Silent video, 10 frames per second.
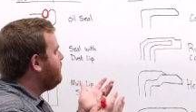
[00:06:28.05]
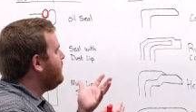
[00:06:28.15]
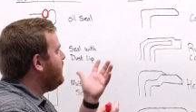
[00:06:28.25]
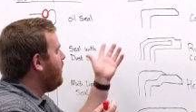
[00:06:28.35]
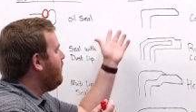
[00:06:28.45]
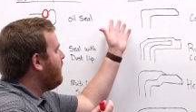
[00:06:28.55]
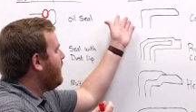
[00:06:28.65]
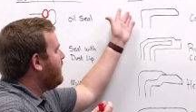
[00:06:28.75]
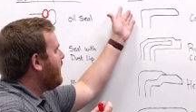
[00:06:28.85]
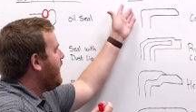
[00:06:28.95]

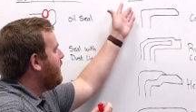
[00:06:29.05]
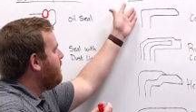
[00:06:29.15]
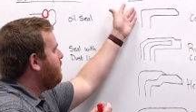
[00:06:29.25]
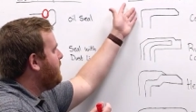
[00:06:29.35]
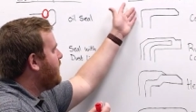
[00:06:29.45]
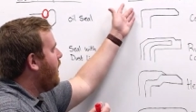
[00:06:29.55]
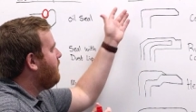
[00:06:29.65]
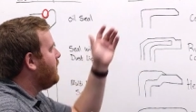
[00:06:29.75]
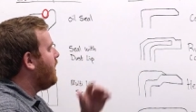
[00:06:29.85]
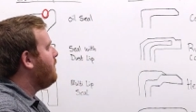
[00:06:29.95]
going to kind of be
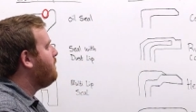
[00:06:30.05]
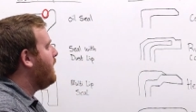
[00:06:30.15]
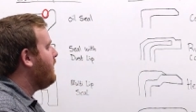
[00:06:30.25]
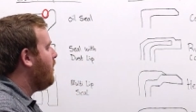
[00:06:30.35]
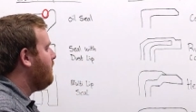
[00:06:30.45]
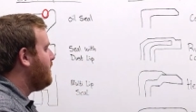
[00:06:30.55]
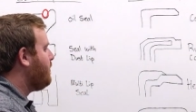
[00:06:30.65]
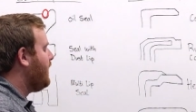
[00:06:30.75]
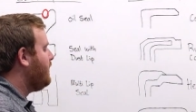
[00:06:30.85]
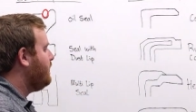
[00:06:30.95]
covered up by the OD
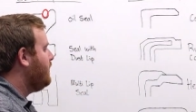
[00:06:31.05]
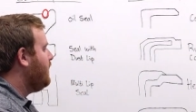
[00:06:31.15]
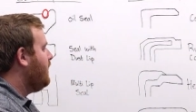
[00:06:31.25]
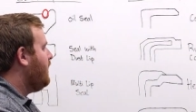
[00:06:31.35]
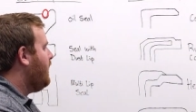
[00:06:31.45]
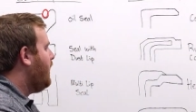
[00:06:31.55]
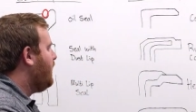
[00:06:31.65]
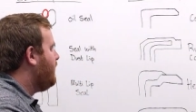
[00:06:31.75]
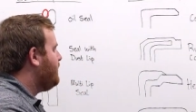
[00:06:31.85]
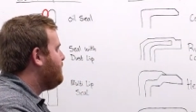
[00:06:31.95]
paint.
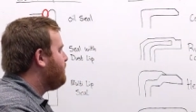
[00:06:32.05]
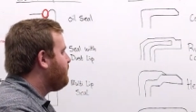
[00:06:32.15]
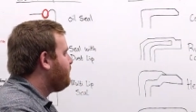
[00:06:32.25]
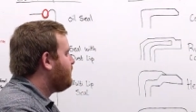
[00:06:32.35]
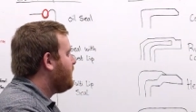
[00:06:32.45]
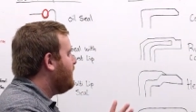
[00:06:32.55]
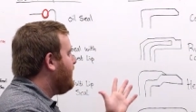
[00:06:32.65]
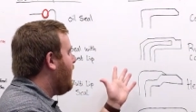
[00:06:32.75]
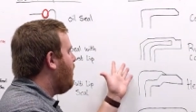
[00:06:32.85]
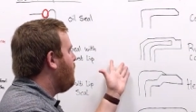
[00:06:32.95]

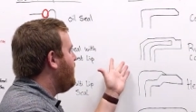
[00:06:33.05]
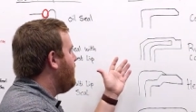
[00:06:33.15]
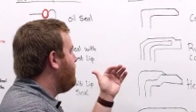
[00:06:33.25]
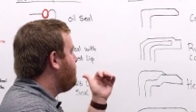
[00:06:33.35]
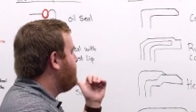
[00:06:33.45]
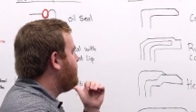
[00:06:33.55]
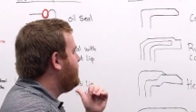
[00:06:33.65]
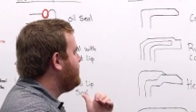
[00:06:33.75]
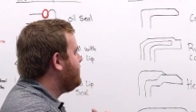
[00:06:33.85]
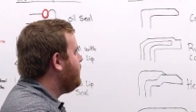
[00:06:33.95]
Now, if
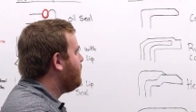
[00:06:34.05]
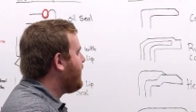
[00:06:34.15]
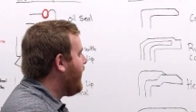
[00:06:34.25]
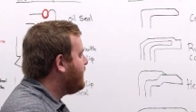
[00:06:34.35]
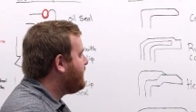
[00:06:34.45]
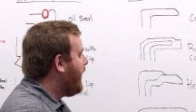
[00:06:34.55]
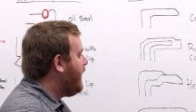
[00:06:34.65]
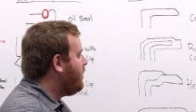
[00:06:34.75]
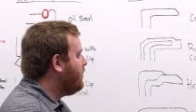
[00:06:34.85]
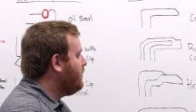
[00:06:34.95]
the steel or cast
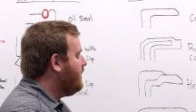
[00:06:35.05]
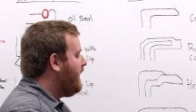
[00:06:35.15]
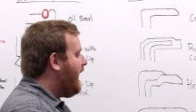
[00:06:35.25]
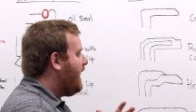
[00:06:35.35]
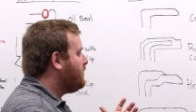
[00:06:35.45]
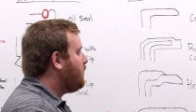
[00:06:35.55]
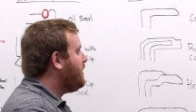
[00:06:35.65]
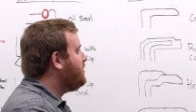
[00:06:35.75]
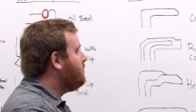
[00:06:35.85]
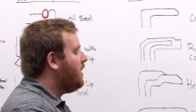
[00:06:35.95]
iron has
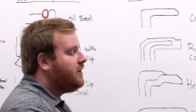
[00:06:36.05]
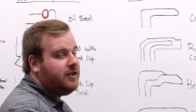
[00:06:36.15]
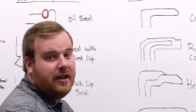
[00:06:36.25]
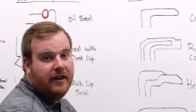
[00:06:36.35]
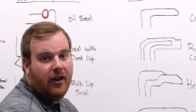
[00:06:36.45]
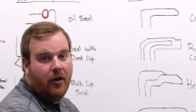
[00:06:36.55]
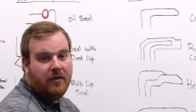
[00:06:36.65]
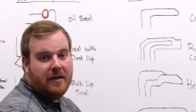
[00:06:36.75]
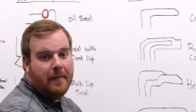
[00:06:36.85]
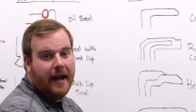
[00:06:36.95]
way too much and the
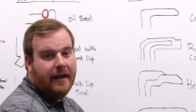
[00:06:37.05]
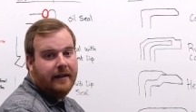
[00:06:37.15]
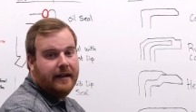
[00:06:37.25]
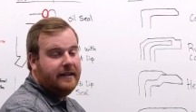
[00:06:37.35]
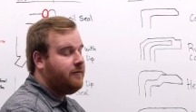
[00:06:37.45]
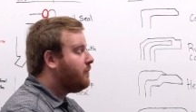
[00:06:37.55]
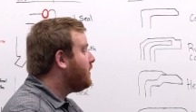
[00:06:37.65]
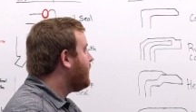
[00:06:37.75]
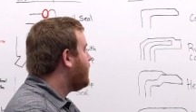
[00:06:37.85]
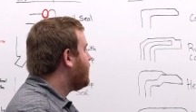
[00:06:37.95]
OD paint isn't
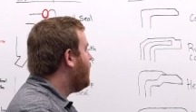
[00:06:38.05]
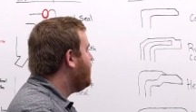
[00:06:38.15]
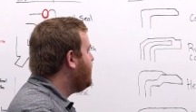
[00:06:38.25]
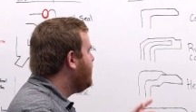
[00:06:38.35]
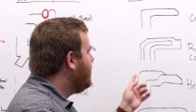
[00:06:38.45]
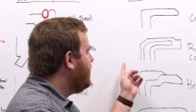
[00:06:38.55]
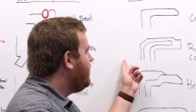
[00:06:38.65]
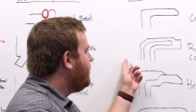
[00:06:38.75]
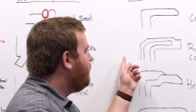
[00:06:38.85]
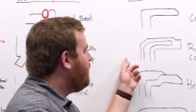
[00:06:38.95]
really going to cut it,
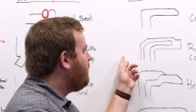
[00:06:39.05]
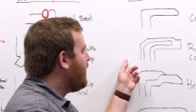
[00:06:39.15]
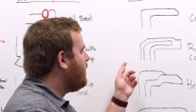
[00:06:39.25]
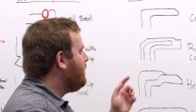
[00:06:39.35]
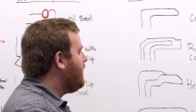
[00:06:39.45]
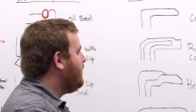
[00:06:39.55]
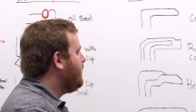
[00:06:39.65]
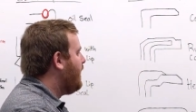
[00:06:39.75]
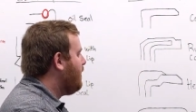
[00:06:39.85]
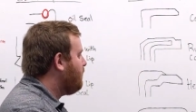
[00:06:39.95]
then we
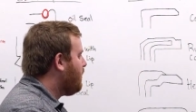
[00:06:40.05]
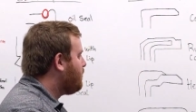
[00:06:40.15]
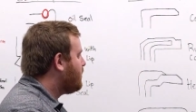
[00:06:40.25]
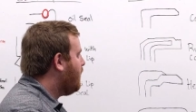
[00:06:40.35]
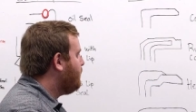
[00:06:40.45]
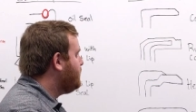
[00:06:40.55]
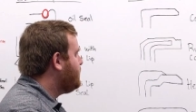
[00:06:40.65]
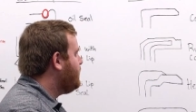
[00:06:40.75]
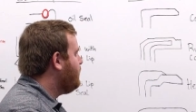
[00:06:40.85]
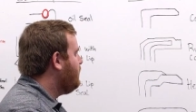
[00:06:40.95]
recommend a rubber covered
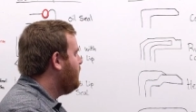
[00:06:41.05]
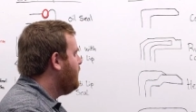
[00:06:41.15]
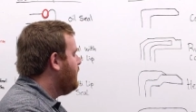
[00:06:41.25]
seal.